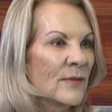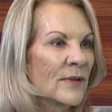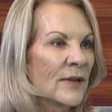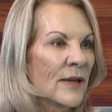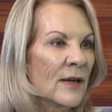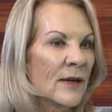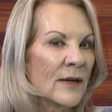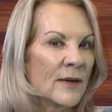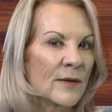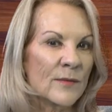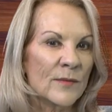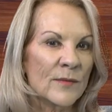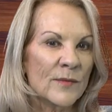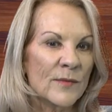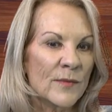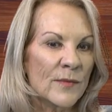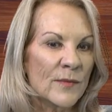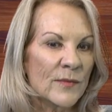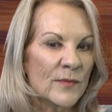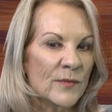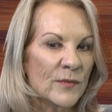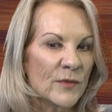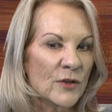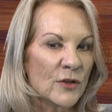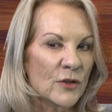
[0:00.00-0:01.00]
Um,
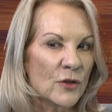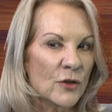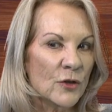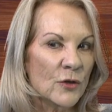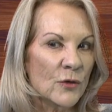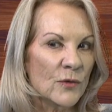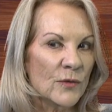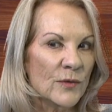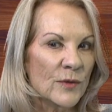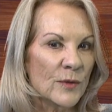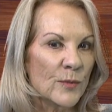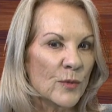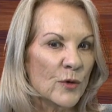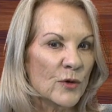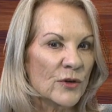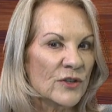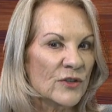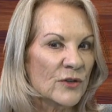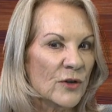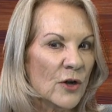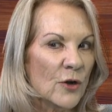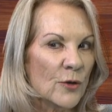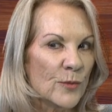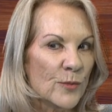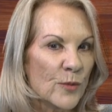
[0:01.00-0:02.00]
you know, the
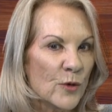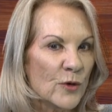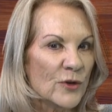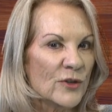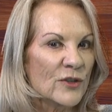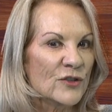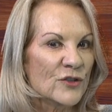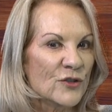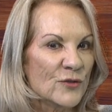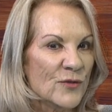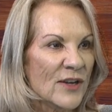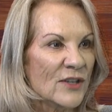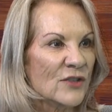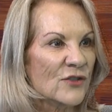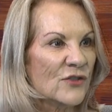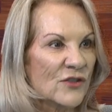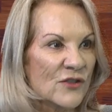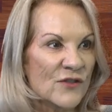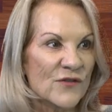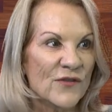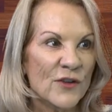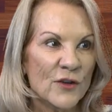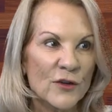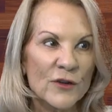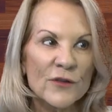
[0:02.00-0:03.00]
board, our board of directors is
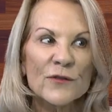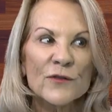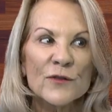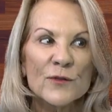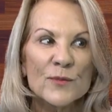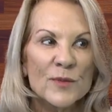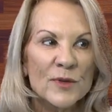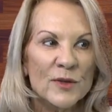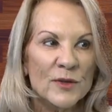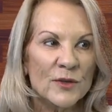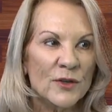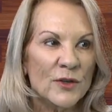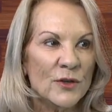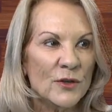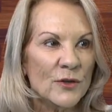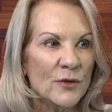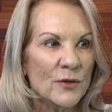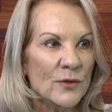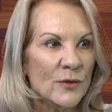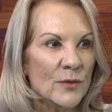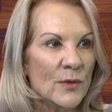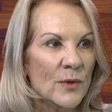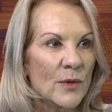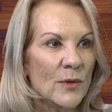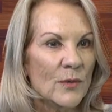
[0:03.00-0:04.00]
very
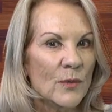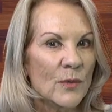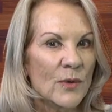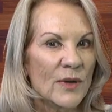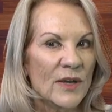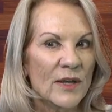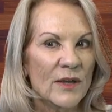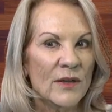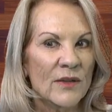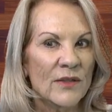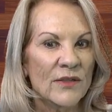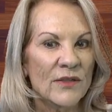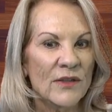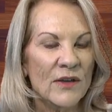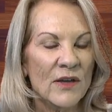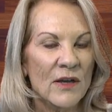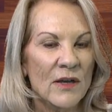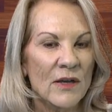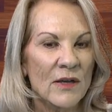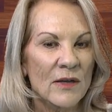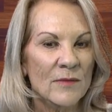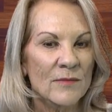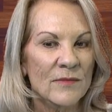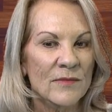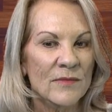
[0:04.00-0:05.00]
familiar with,
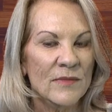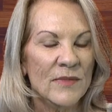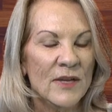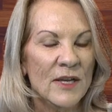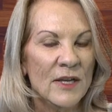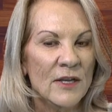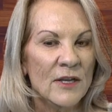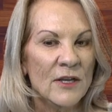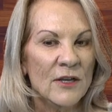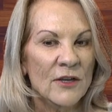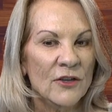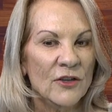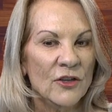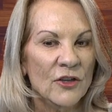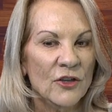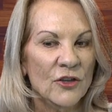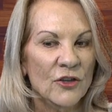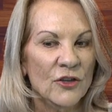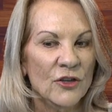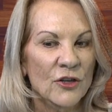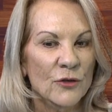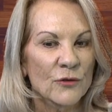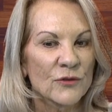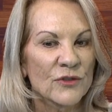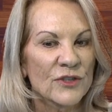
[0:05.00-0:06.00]
um, you
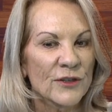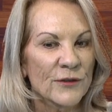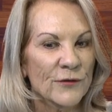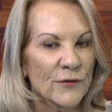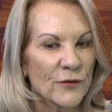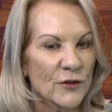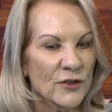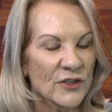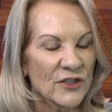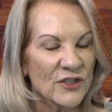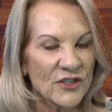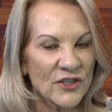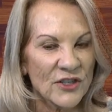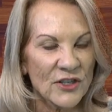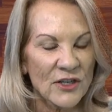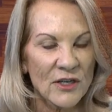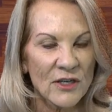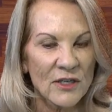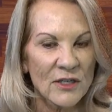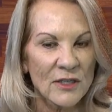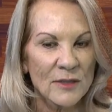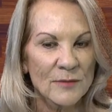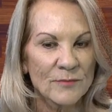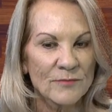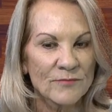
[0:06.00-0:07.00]
know, different
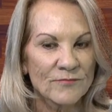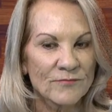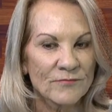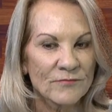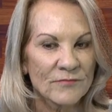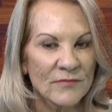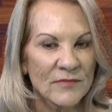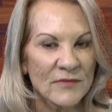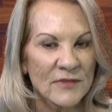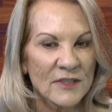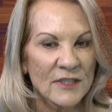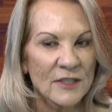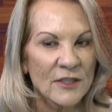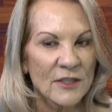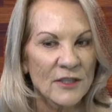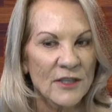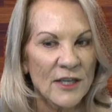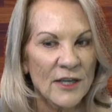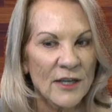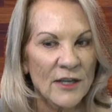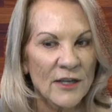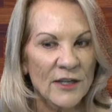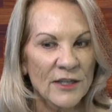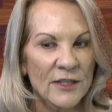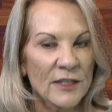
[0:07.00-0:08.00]
um,
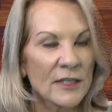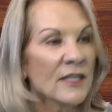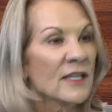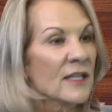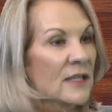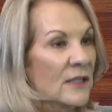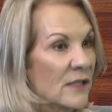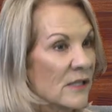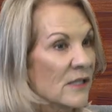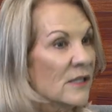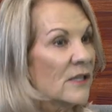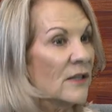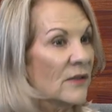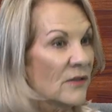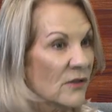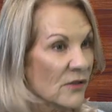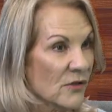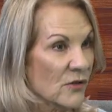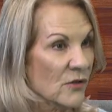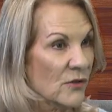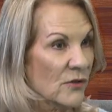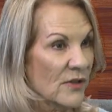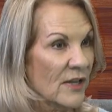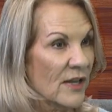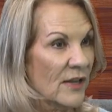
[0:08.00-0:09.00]
uh, needs that the,
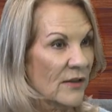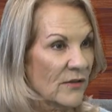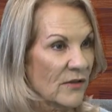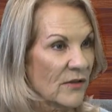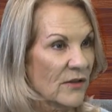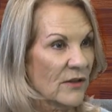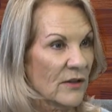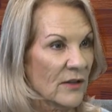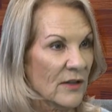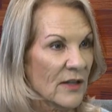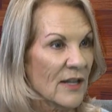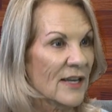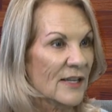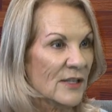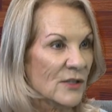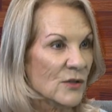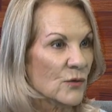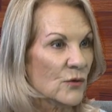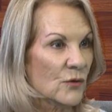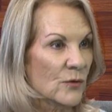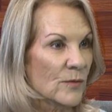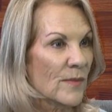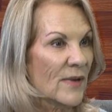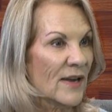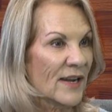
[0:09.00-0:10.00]
that the
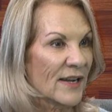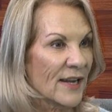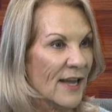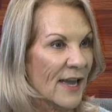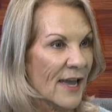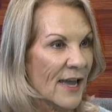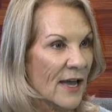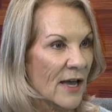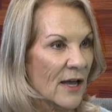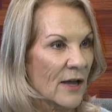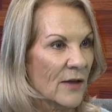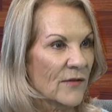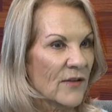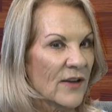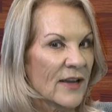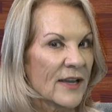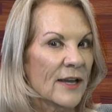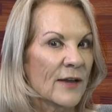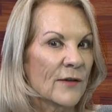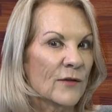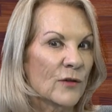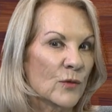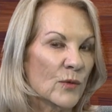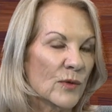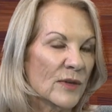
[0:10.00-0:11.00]
classroom might have. Mm -hmm. I
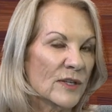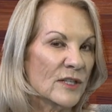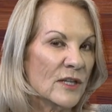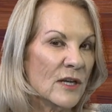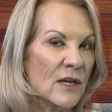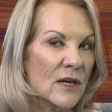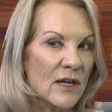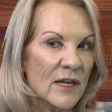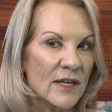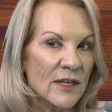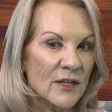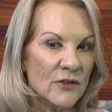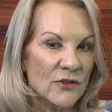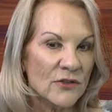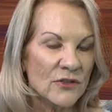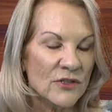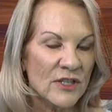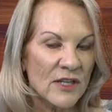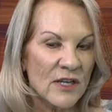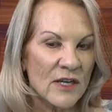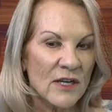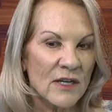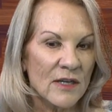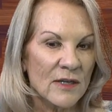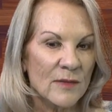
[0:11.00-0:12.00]
have a mm-hmm. retired
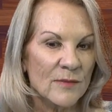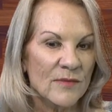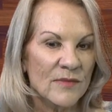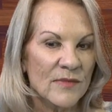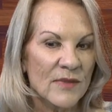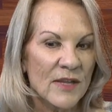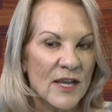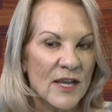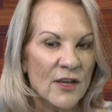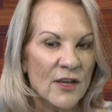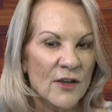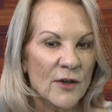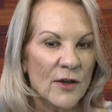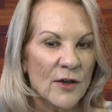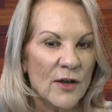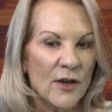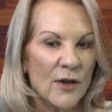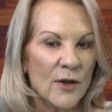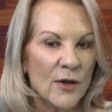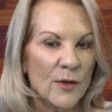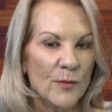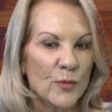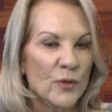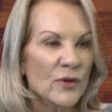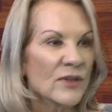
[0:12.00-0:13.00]
um,
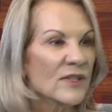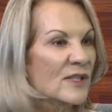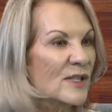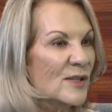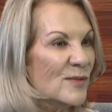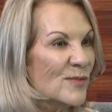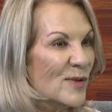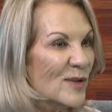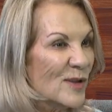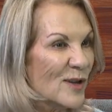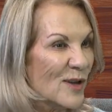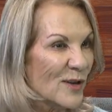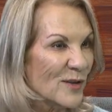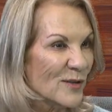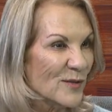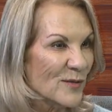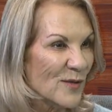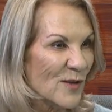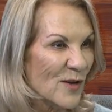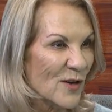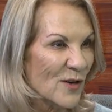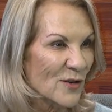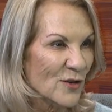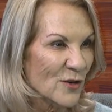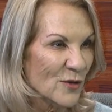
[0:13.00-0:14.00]
uh, principal on,
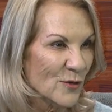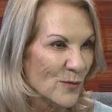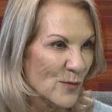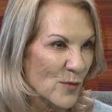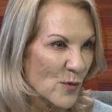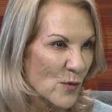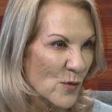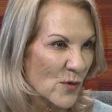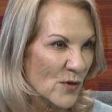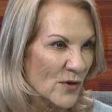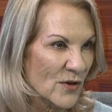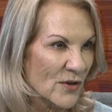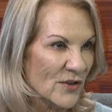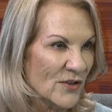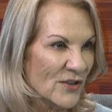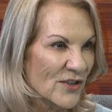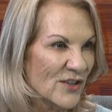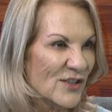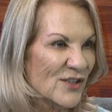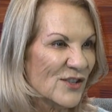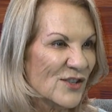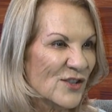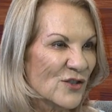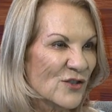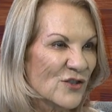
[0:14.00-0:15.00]
on our board, uh -huh.
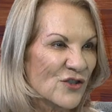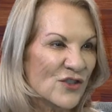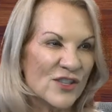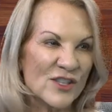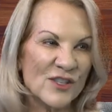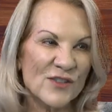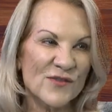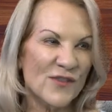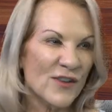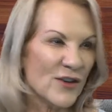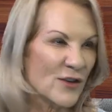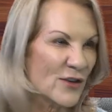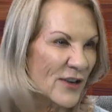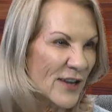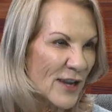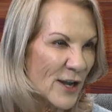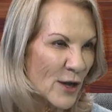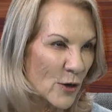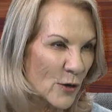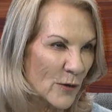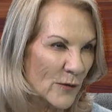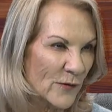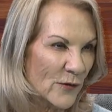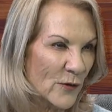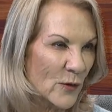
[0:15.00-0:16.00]
so she's very
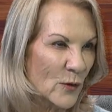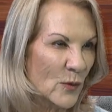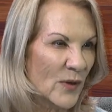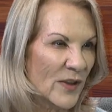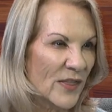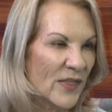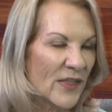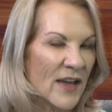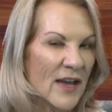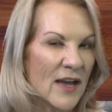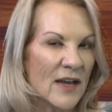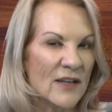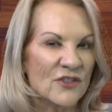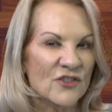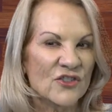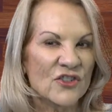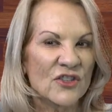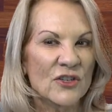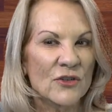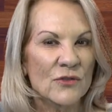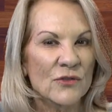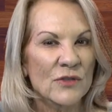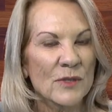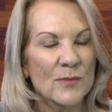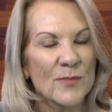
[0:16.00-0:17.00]
helpful with that. She
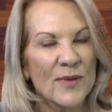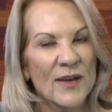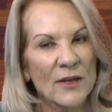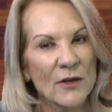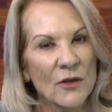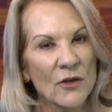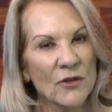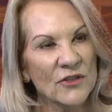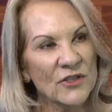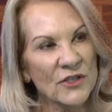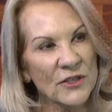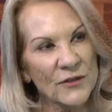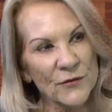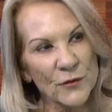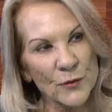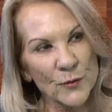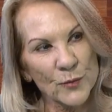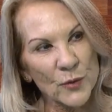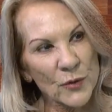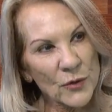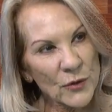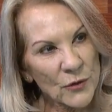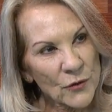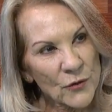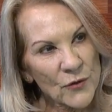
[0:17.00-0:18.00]
knows about all the different
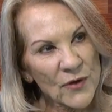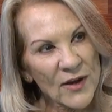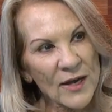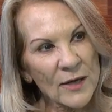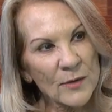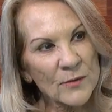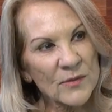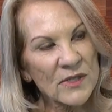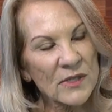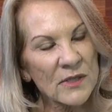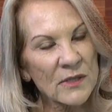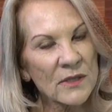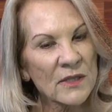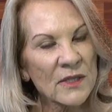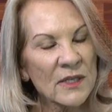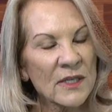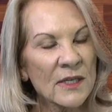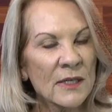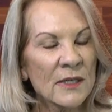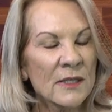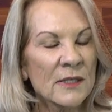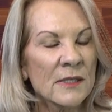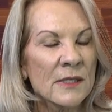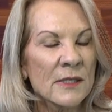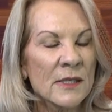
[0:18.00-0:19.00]
programs and
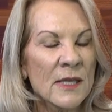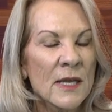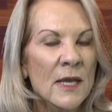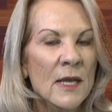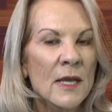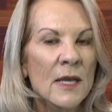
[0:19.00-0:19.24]
things.